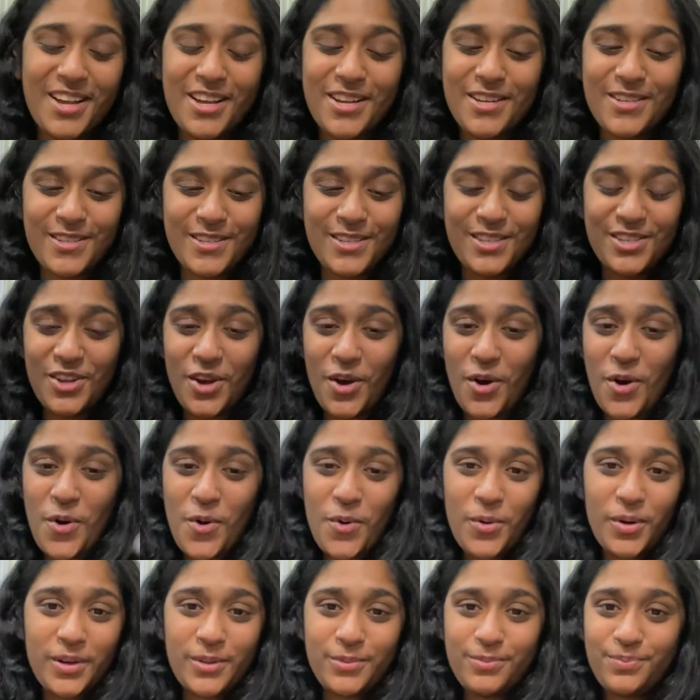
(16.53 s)

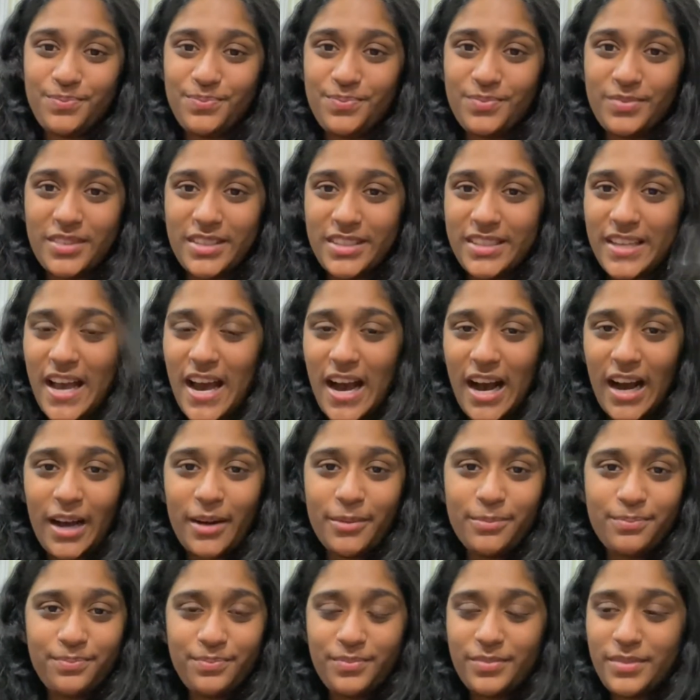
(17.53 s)
So, yeah,
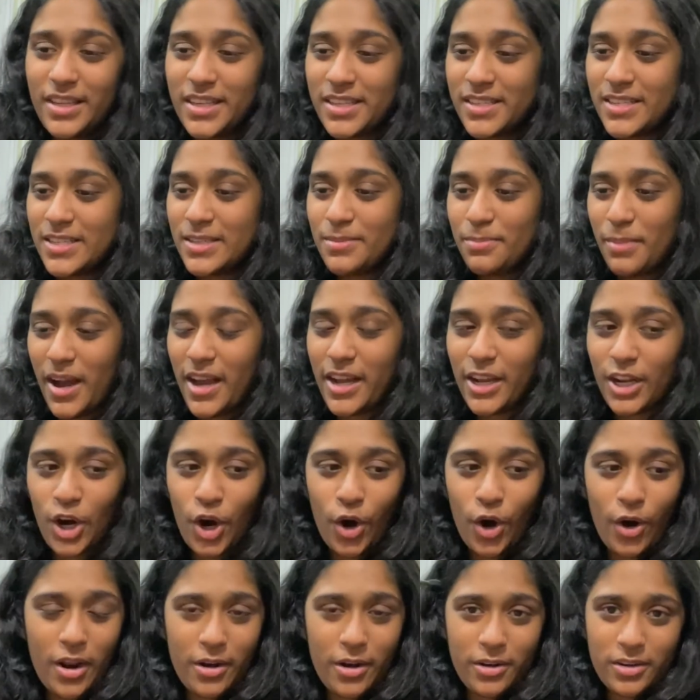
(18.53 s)
this is my
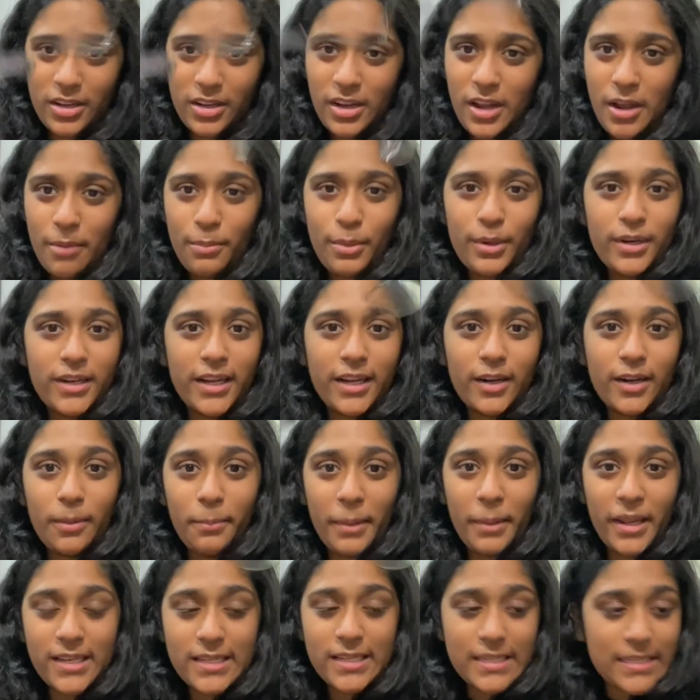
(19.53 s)
current
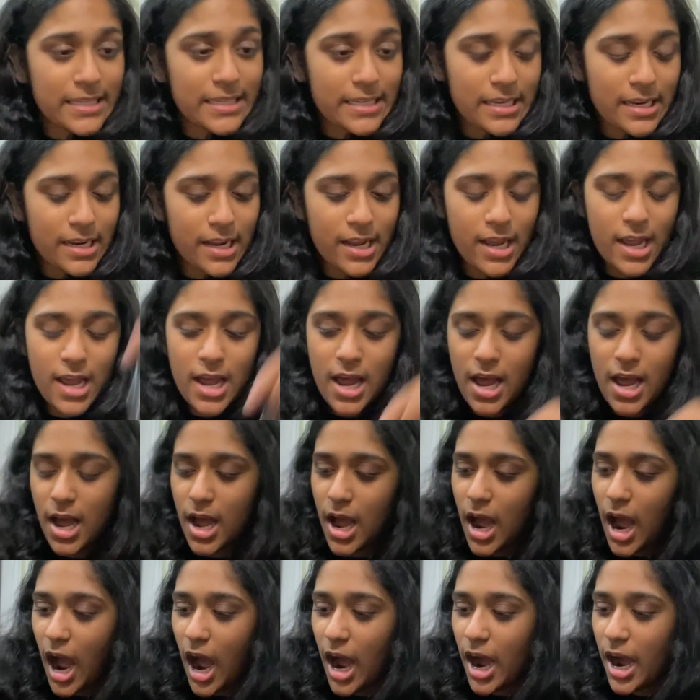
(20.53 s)
predicament.
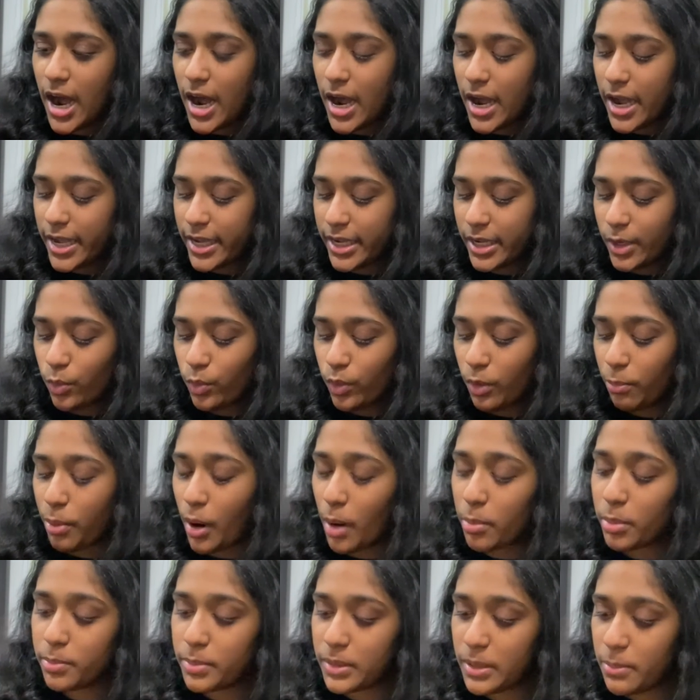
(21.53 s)
I will
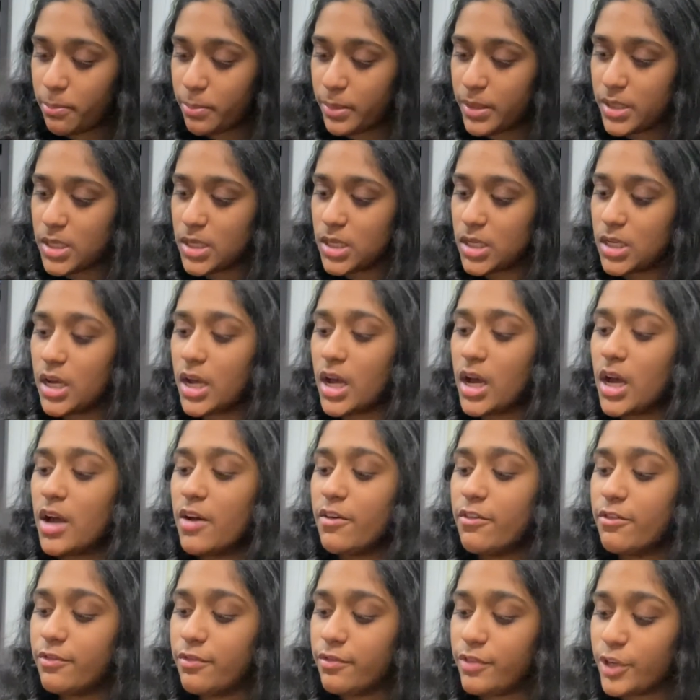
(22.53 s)
probably be
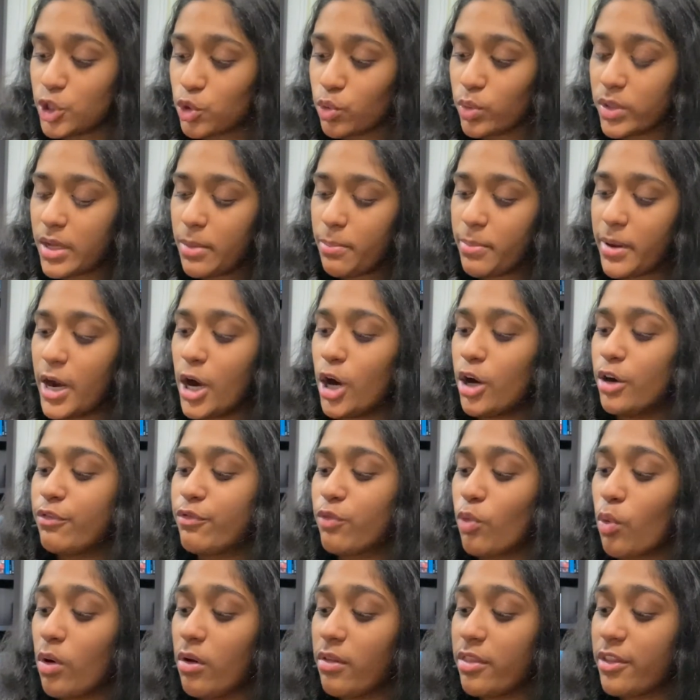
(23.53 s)
visually impaired
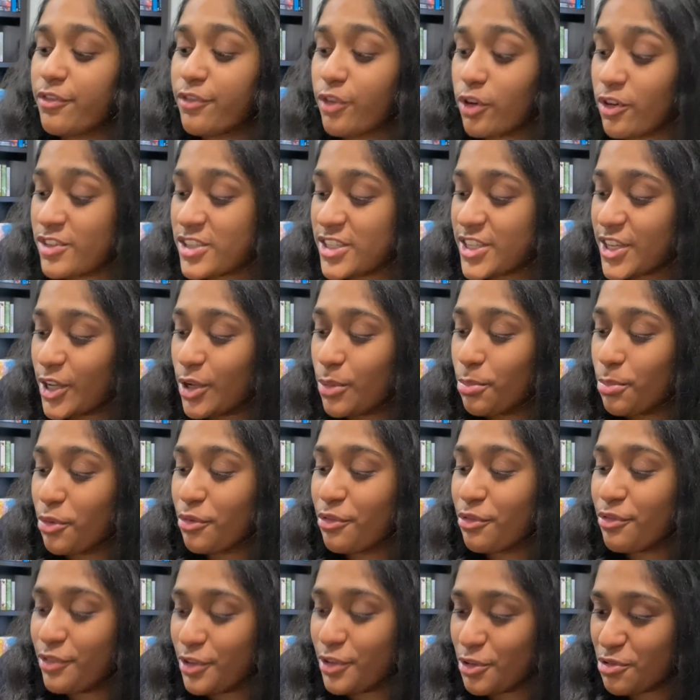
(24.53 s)
for the foreseeable
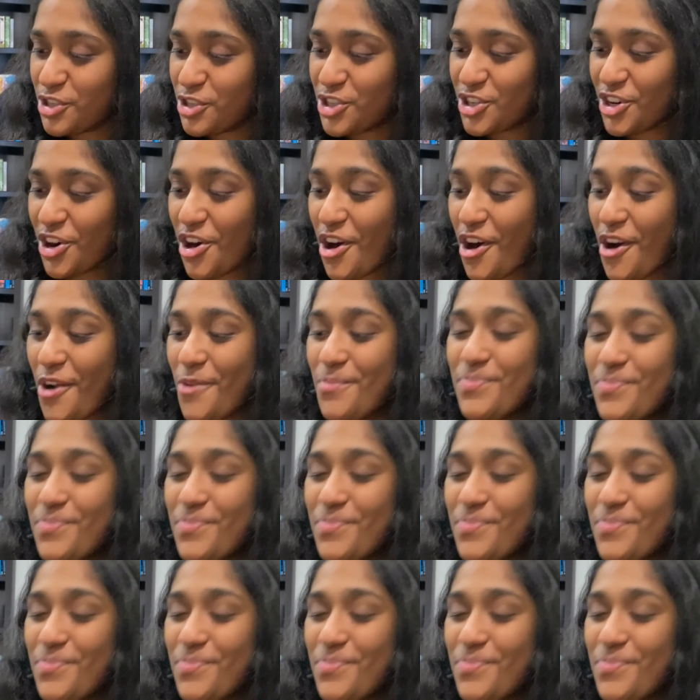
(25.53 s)
future.